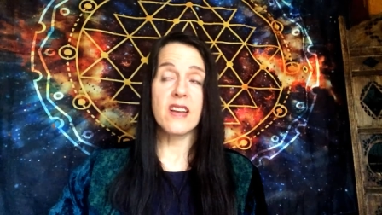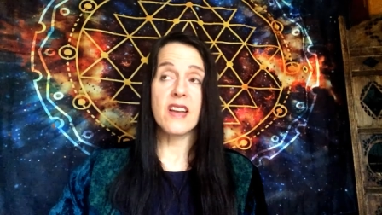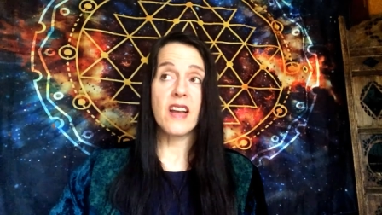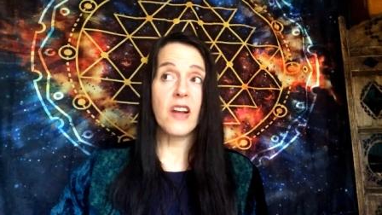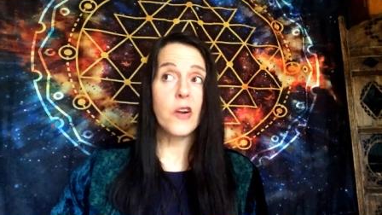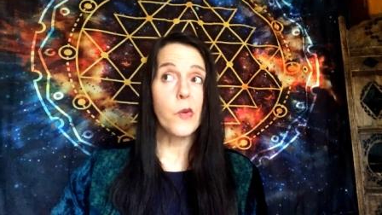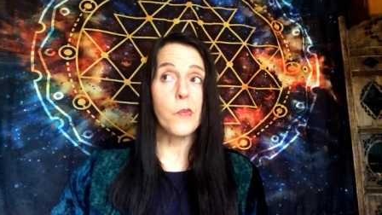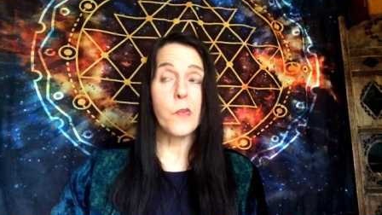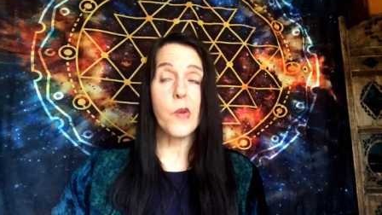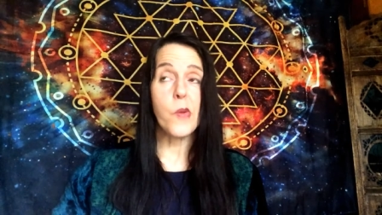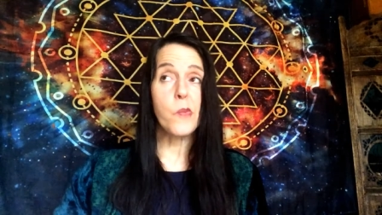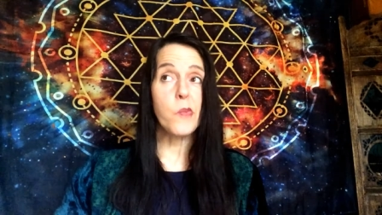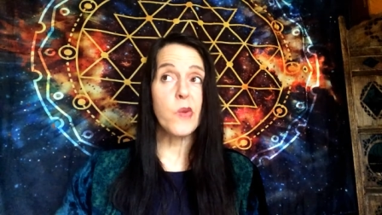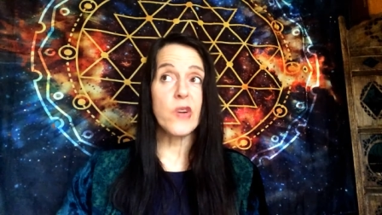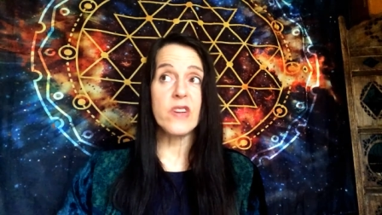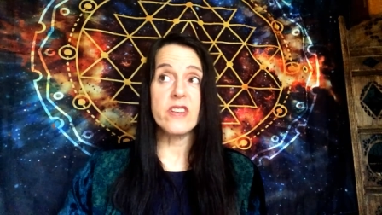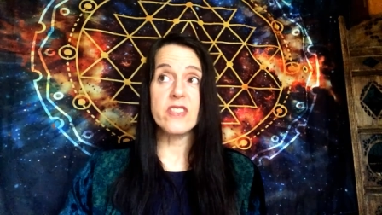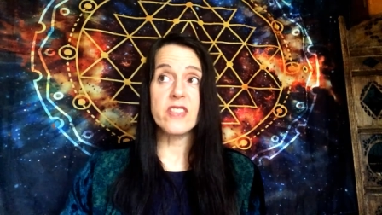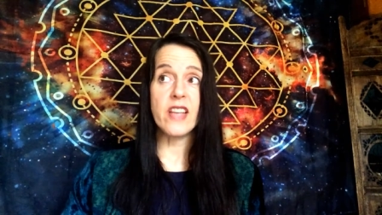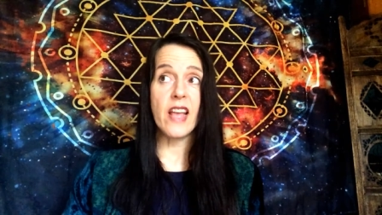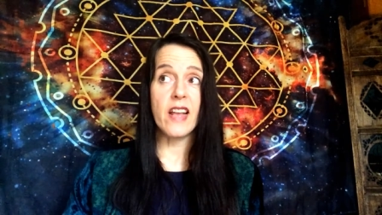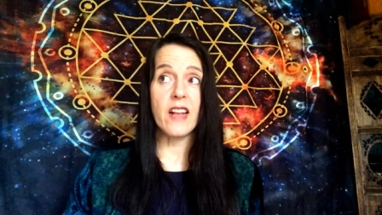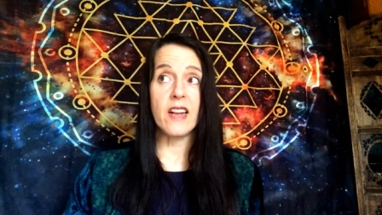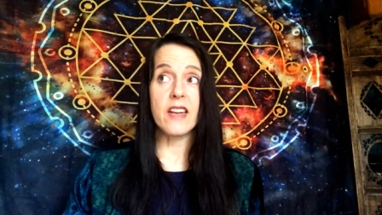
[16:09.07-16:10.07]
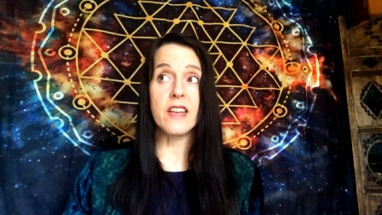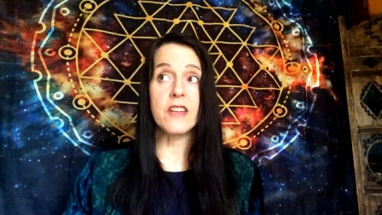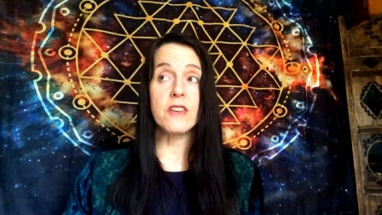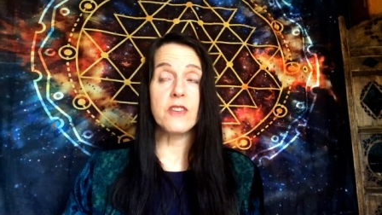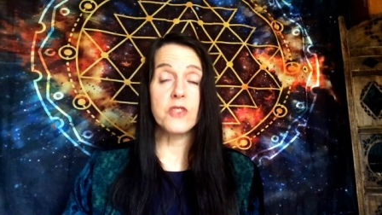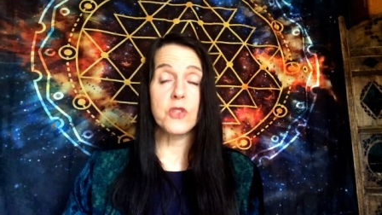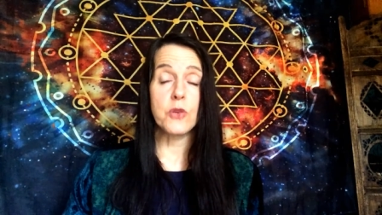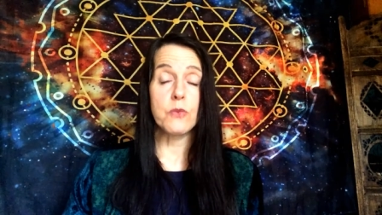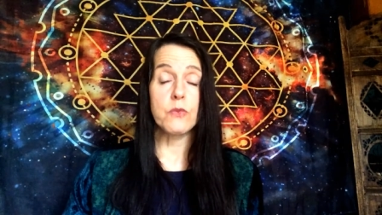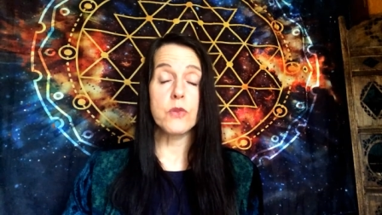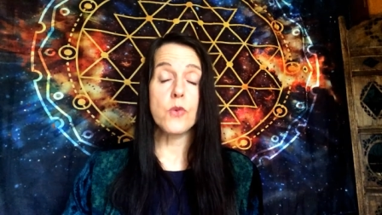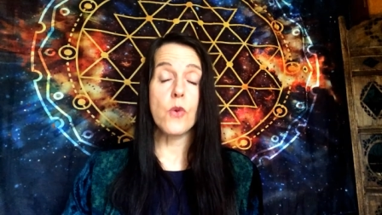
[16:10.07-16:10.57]
Can't remember exactly
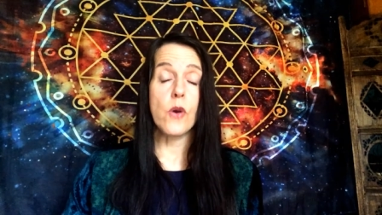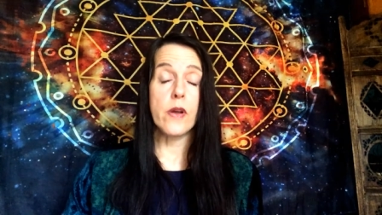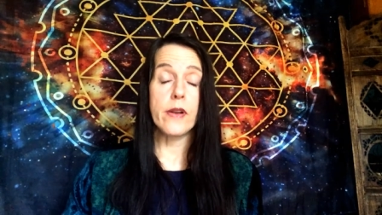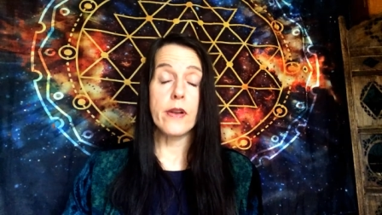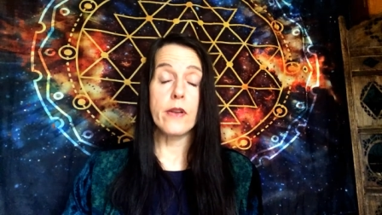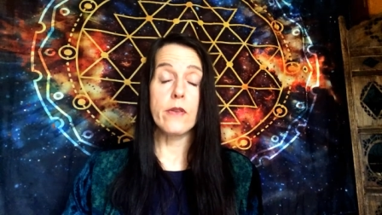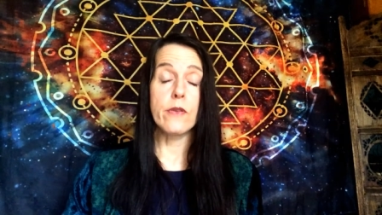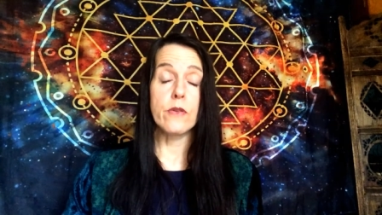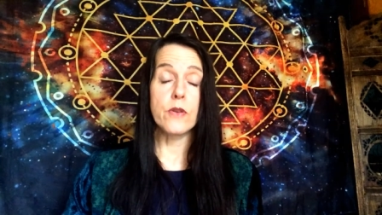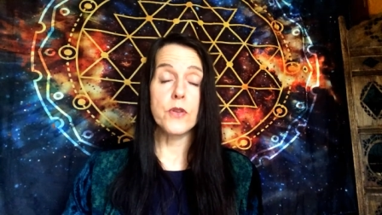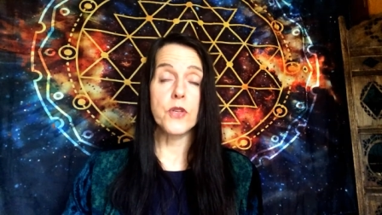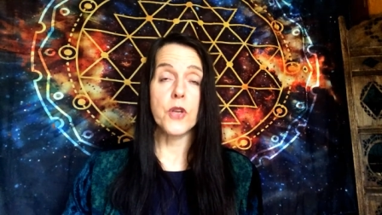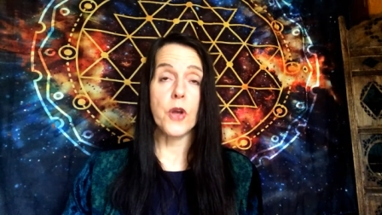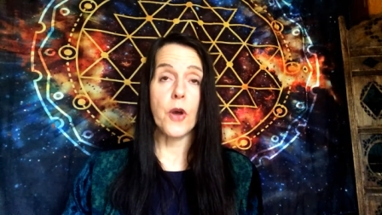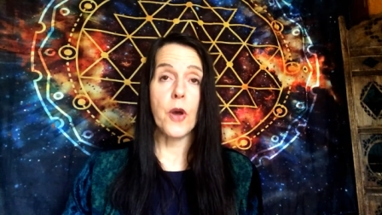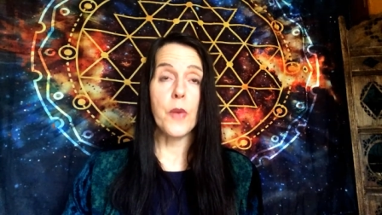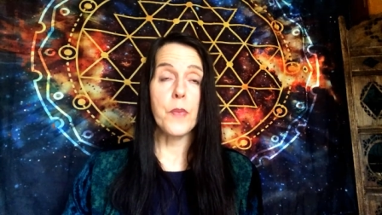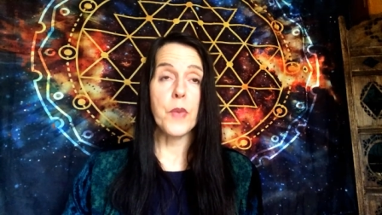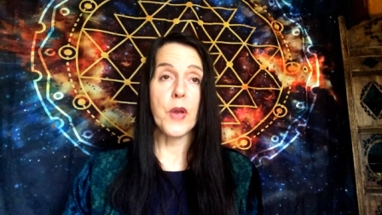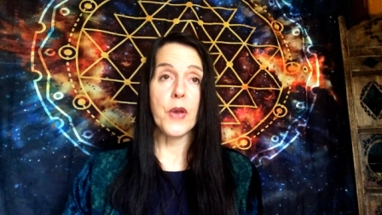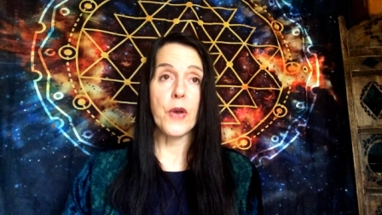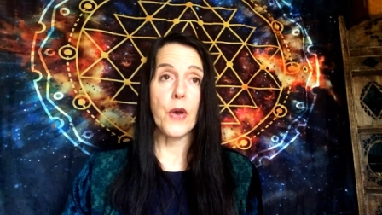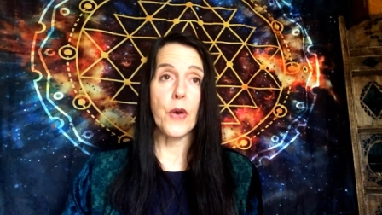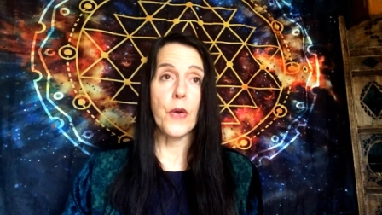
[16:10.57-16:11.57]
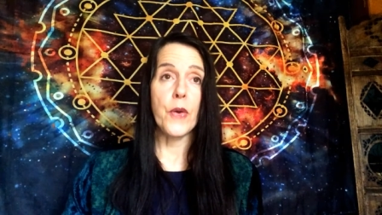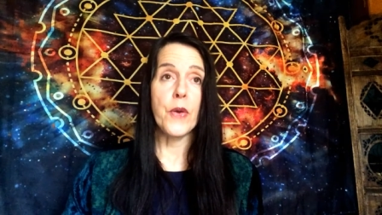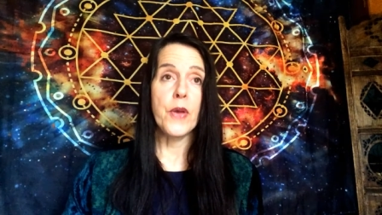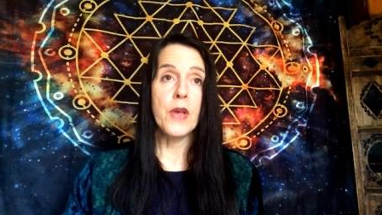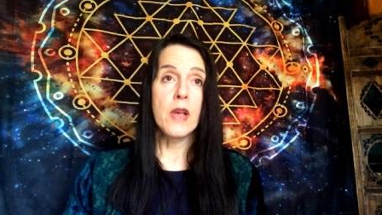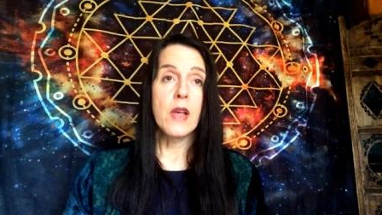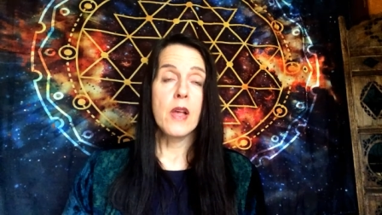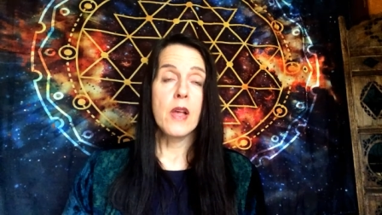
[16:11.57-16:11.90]
because it was quite a long time ago.